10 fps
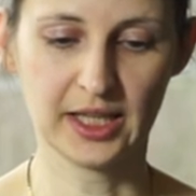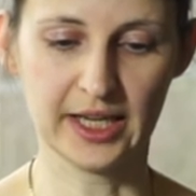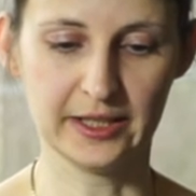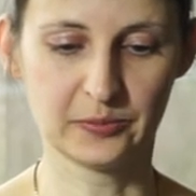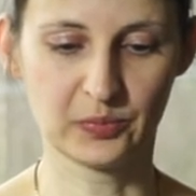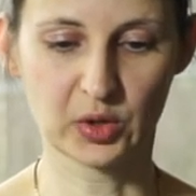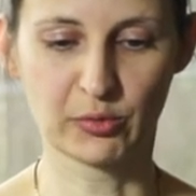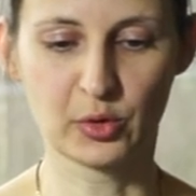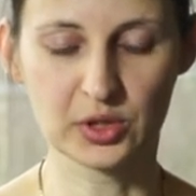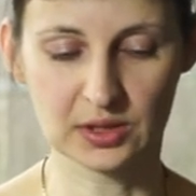And of
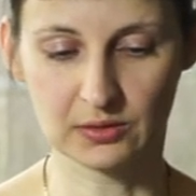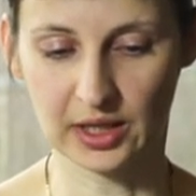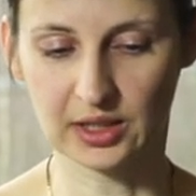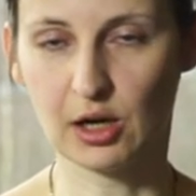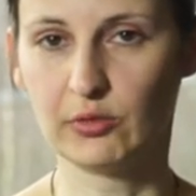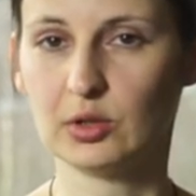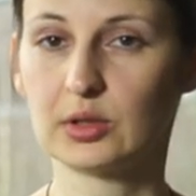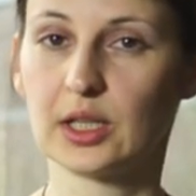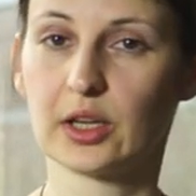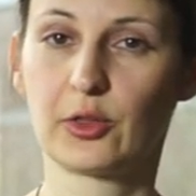course, right now we're
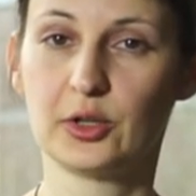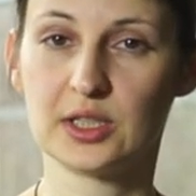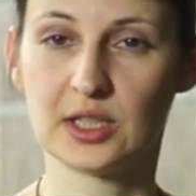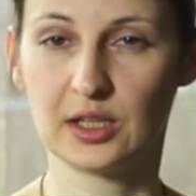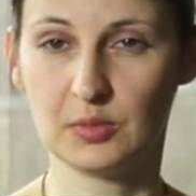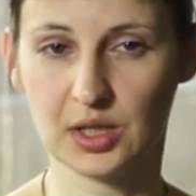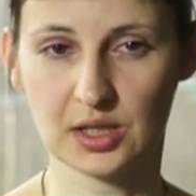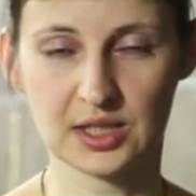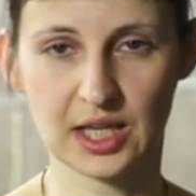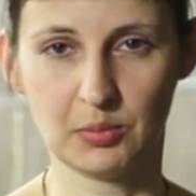looking at 30
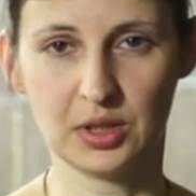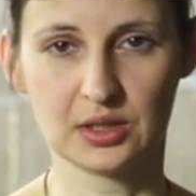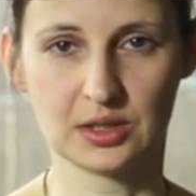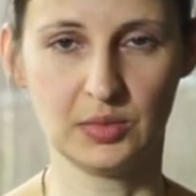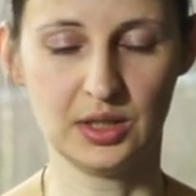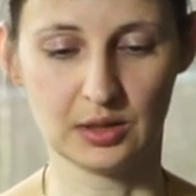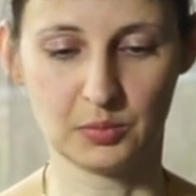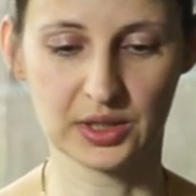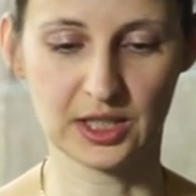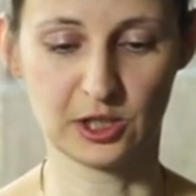centimeters and 10 meters a minute.
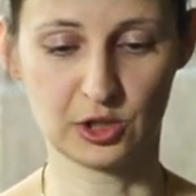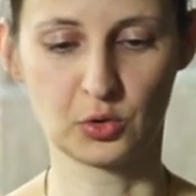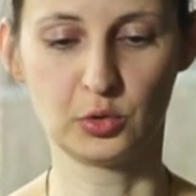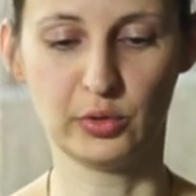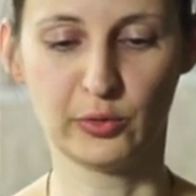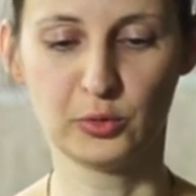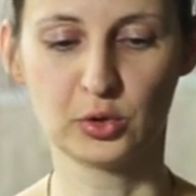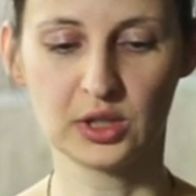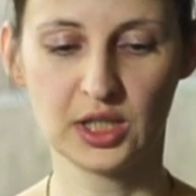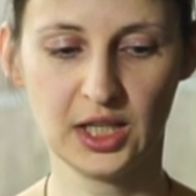But as I showed
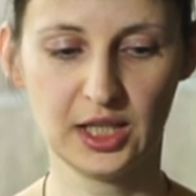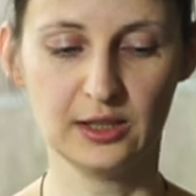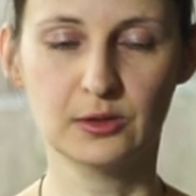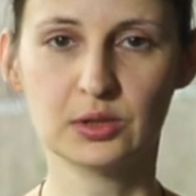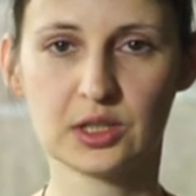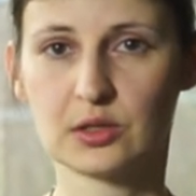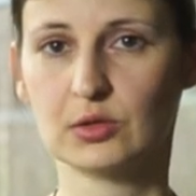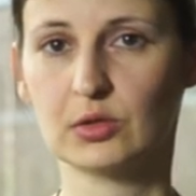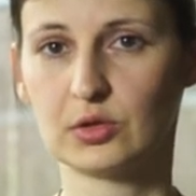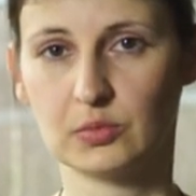before, the goal is to
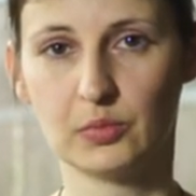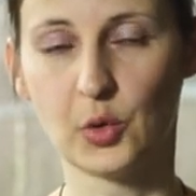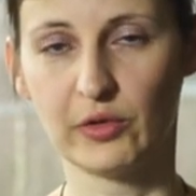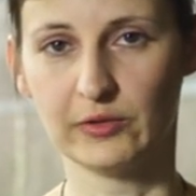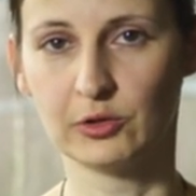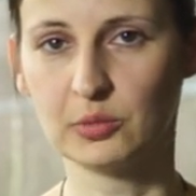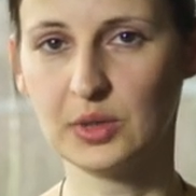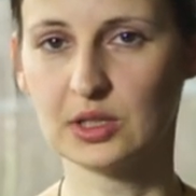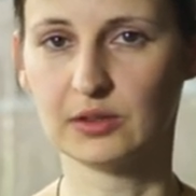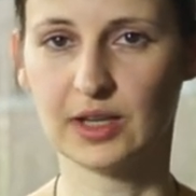go to more than 1
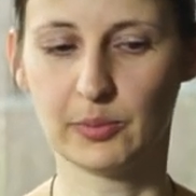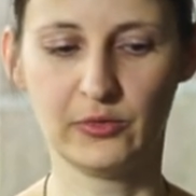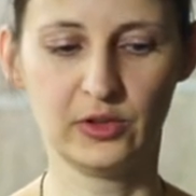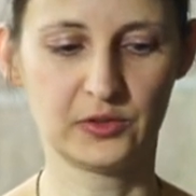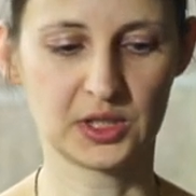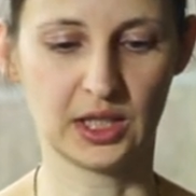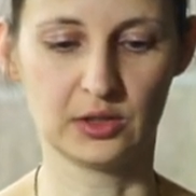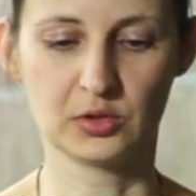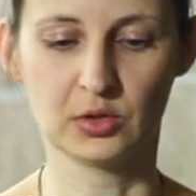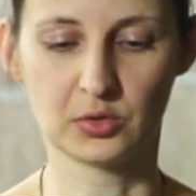meter web widths and
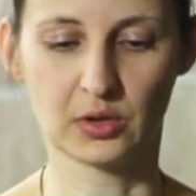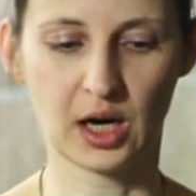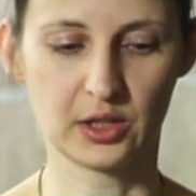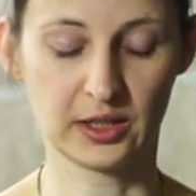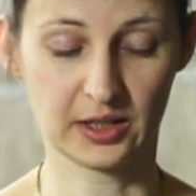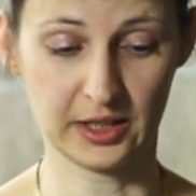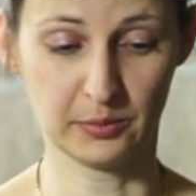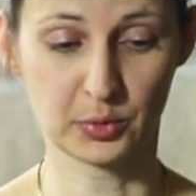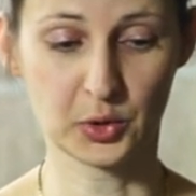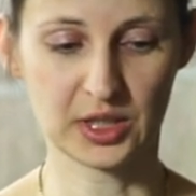to go to higher
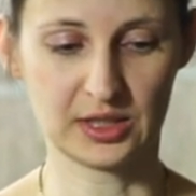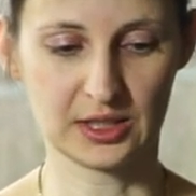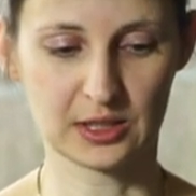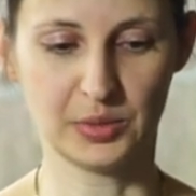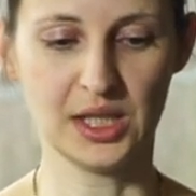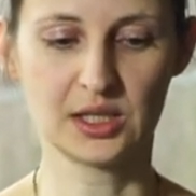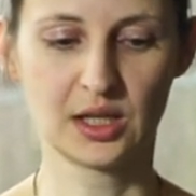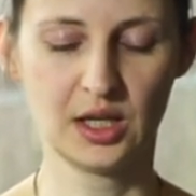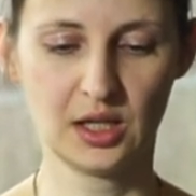processing speeds.